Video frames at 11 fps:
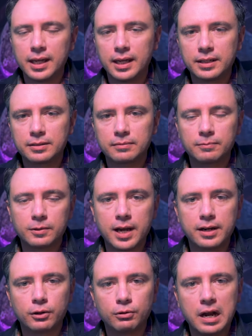It's
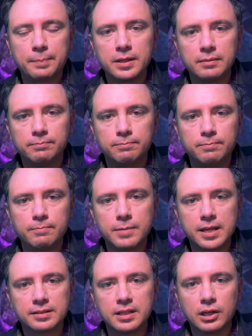kind of crappy
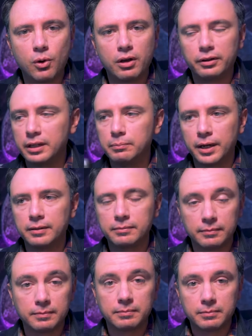SD quality, but
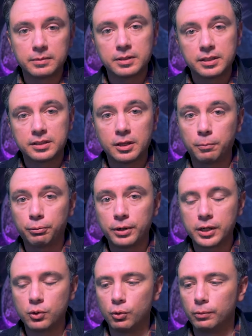still pretty
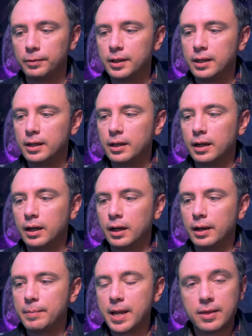cool.
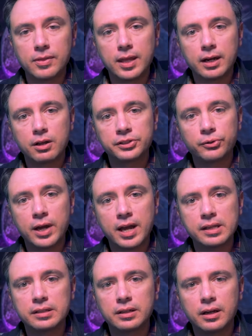And then it also
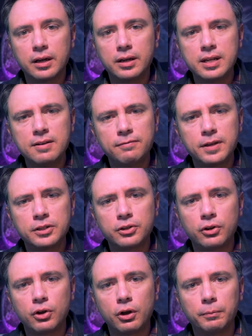has a neat feature
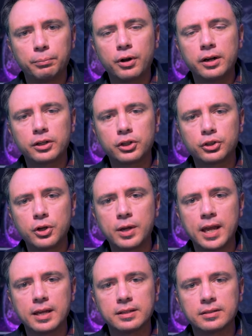called Product
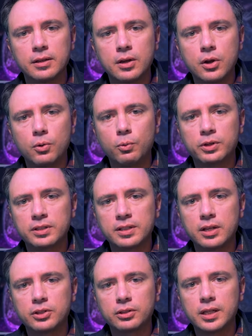Showcase, which
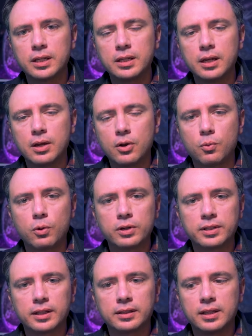essentially works
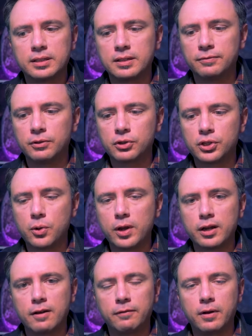like this. If you're showing
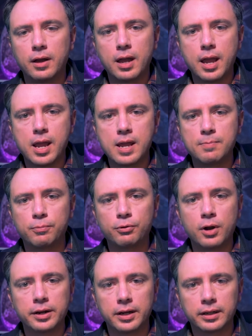off a
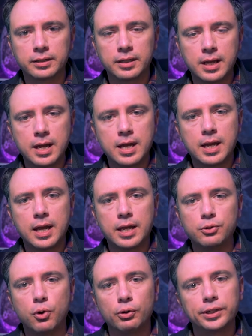product and
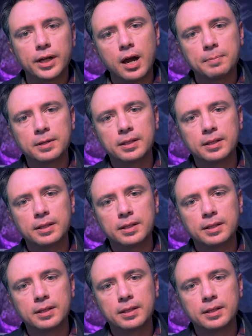you hold it up to